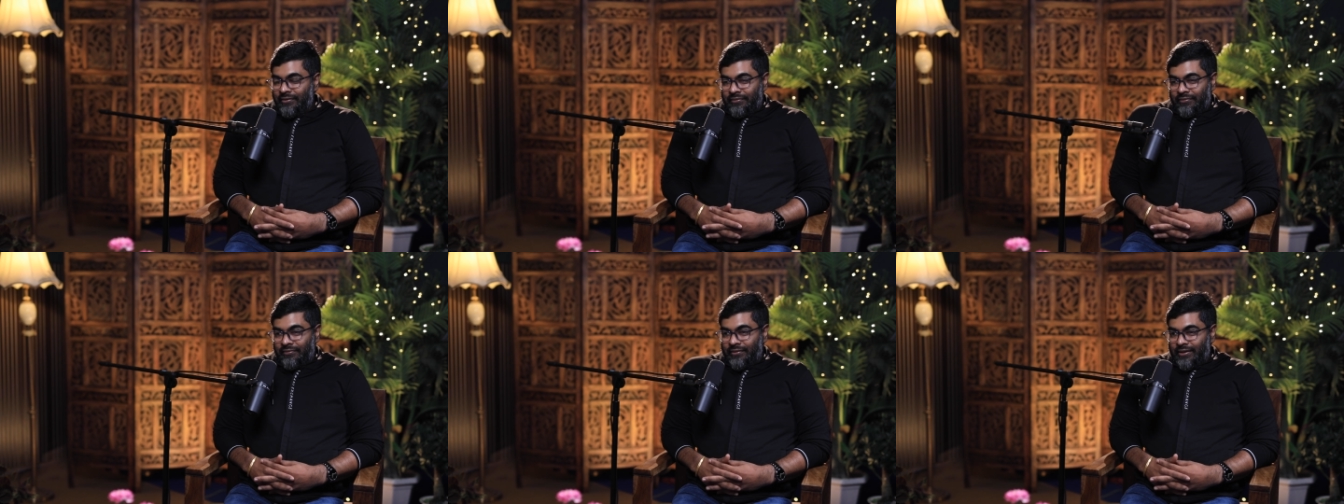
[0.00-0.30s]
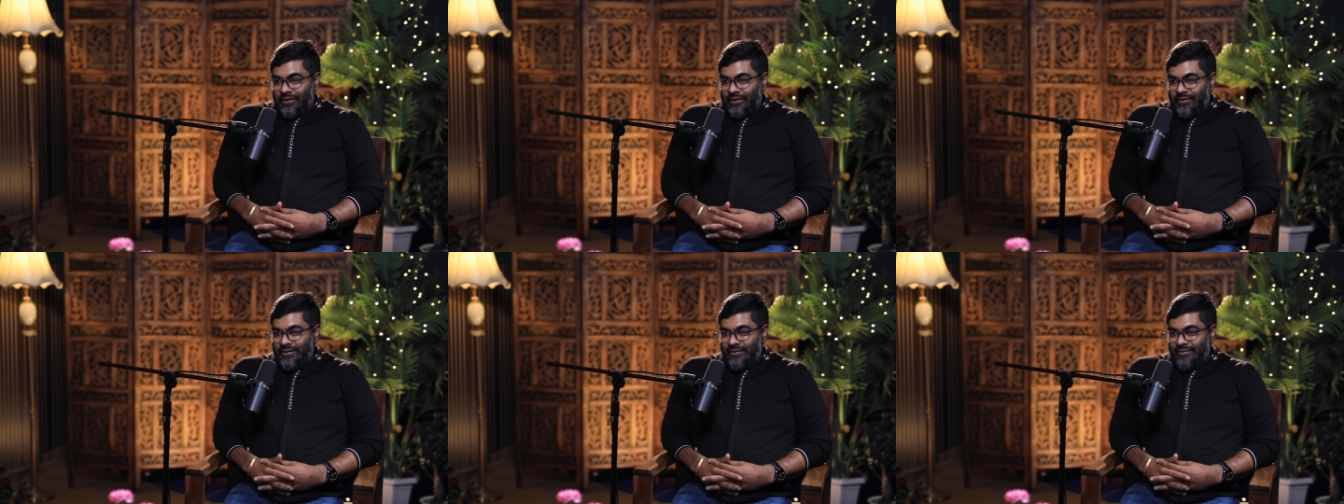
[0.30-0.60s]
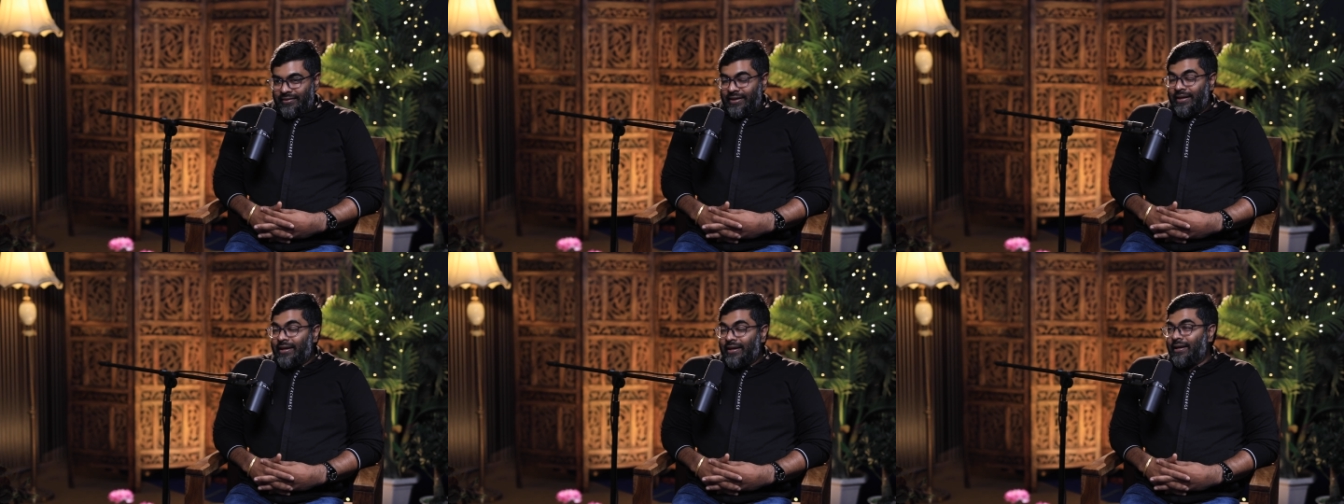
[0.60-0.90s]
what are the
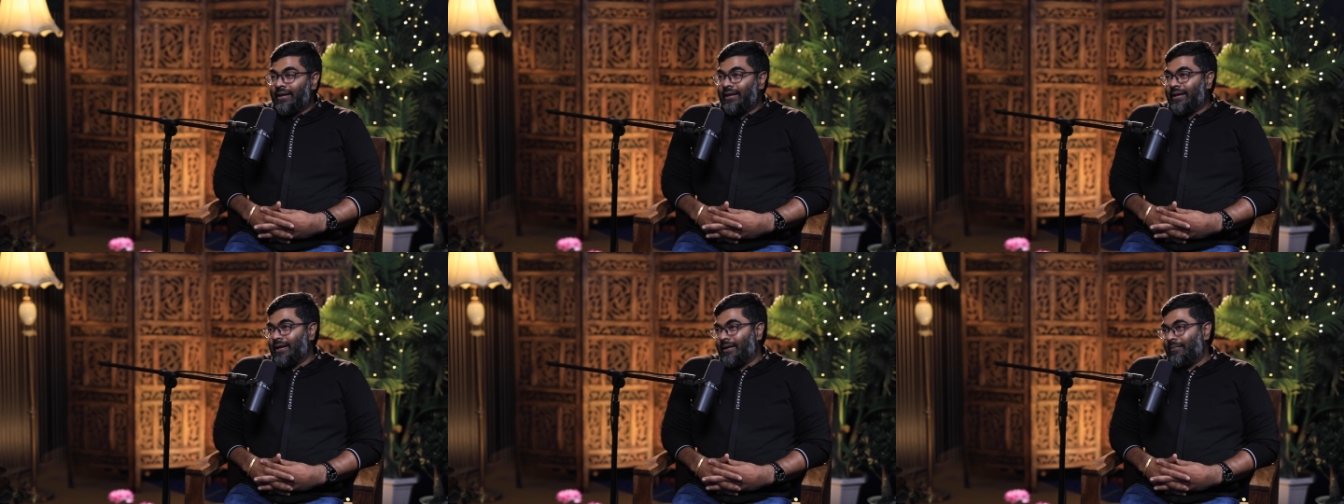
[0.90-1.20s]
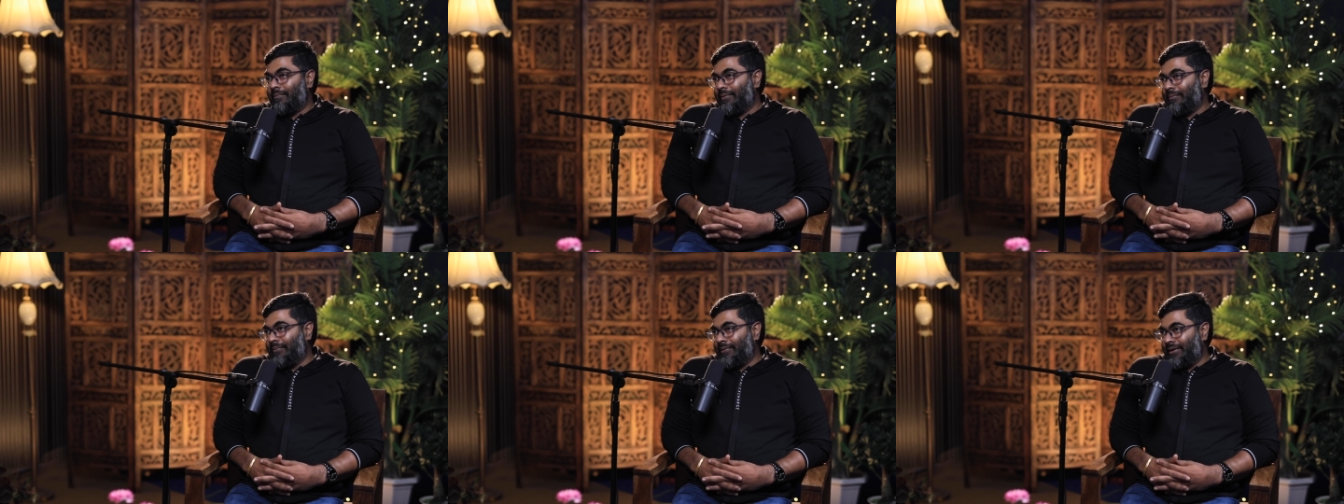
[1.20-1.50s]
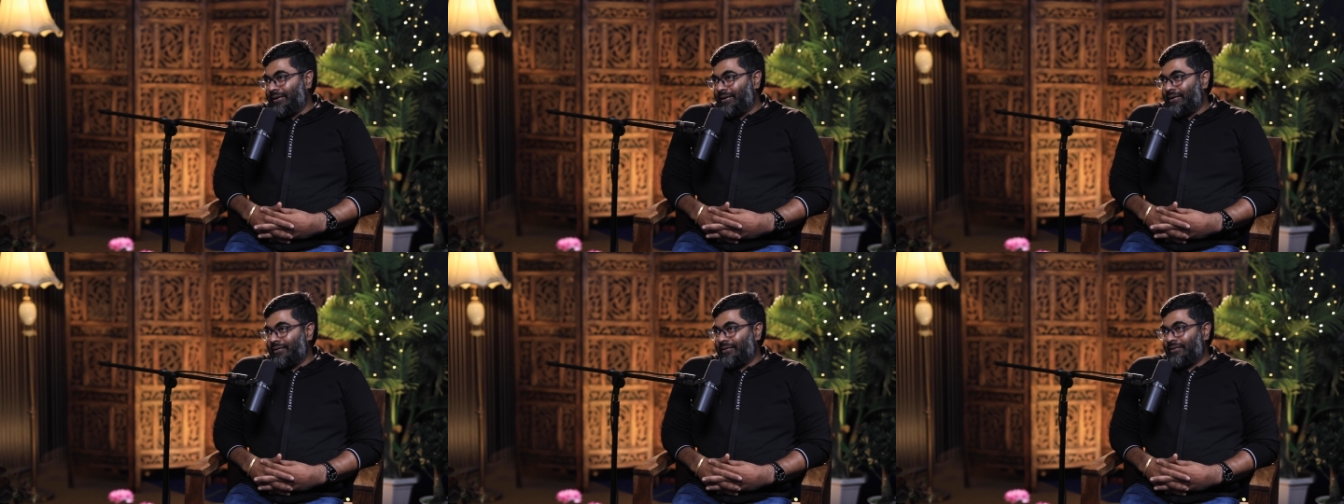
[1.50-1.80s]
scaling
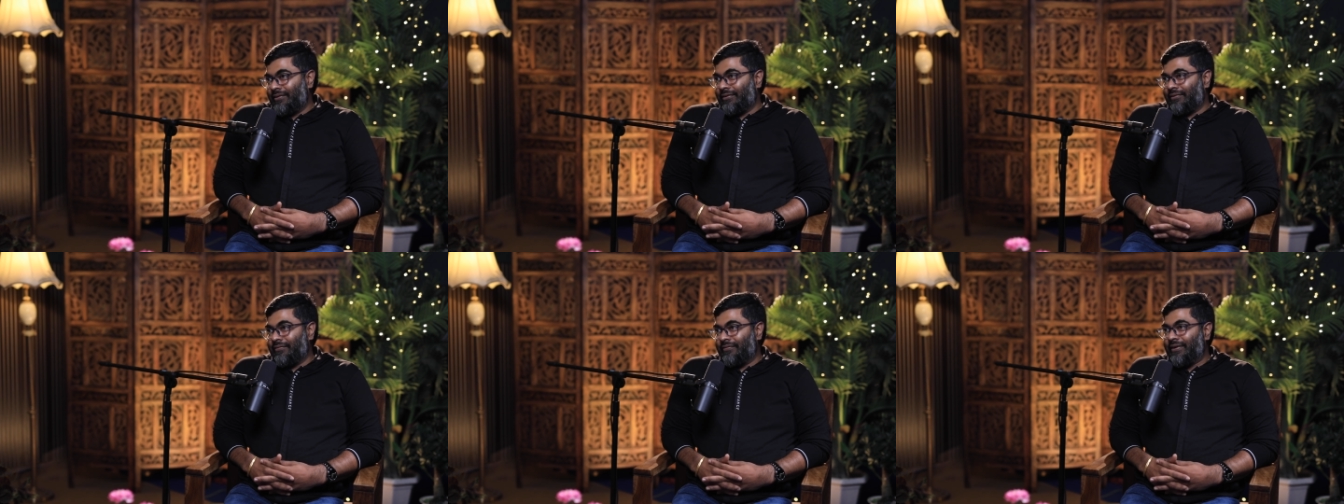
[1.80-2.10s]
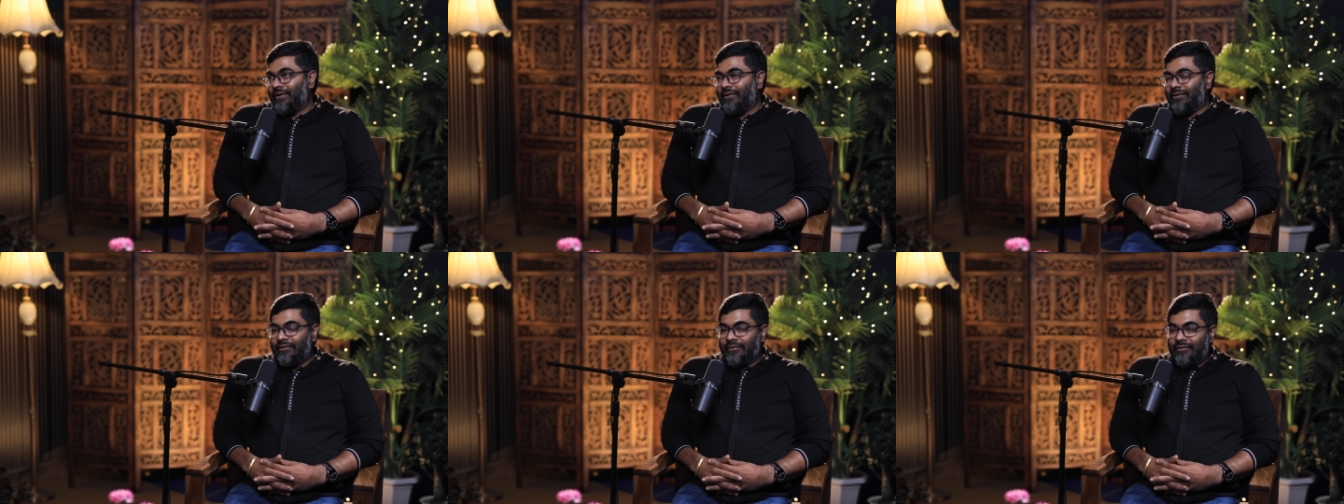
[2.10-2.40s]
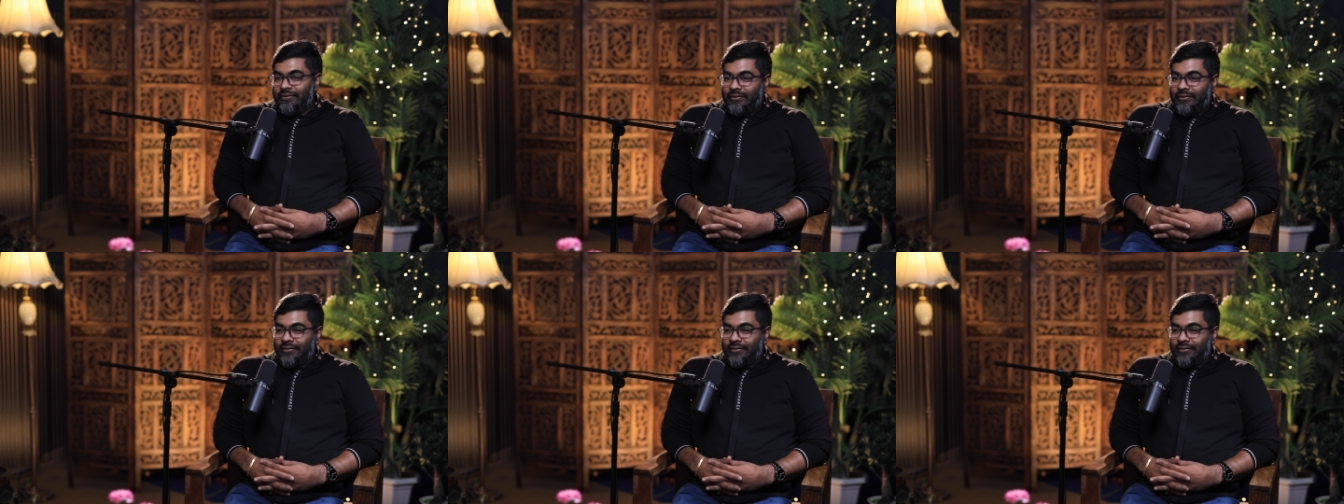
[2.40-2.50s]
capabilities of it,